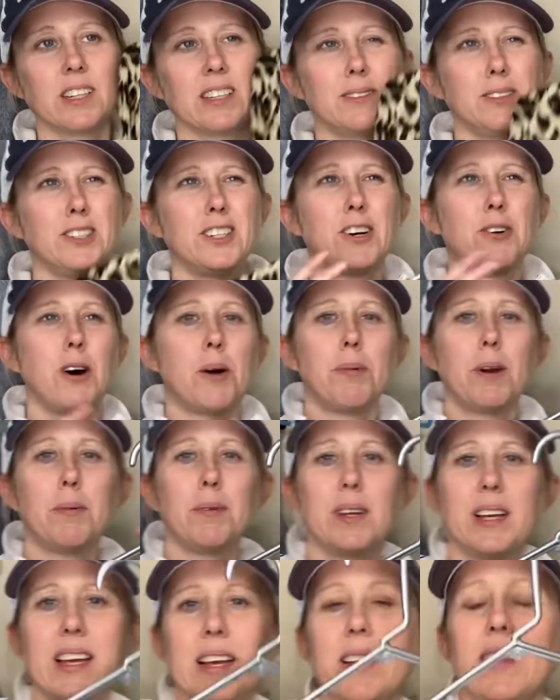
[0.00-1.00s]
you know, I'll
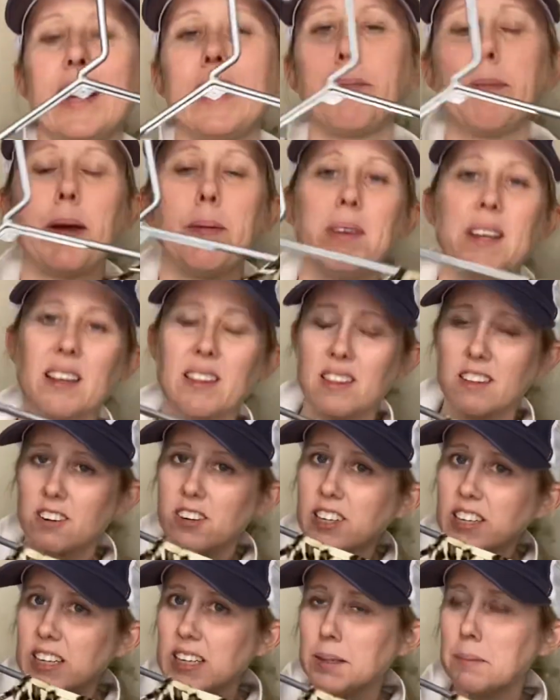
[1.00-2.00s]
probably get like maybe a
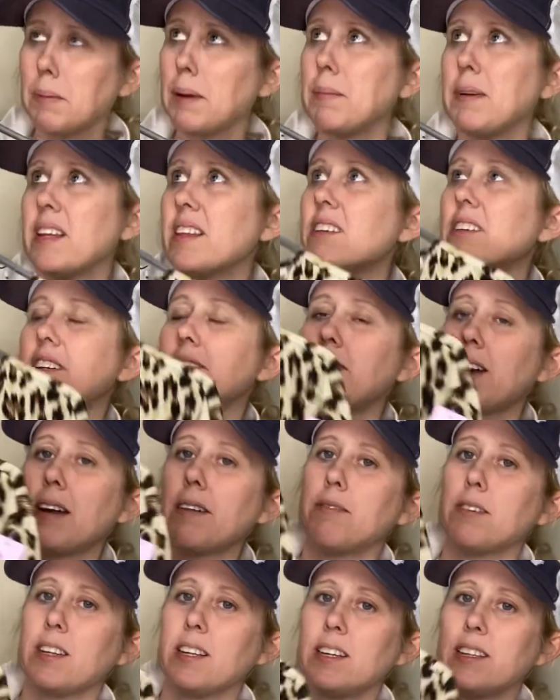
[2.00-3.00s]
30, maybe a 35
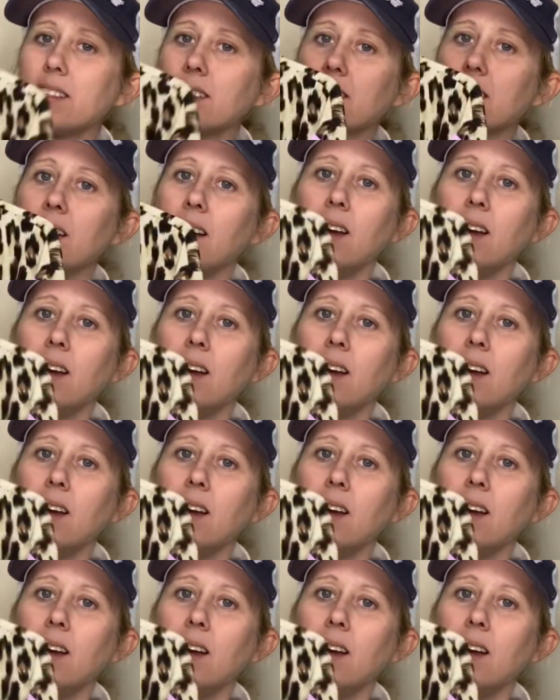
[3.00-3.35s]
for this.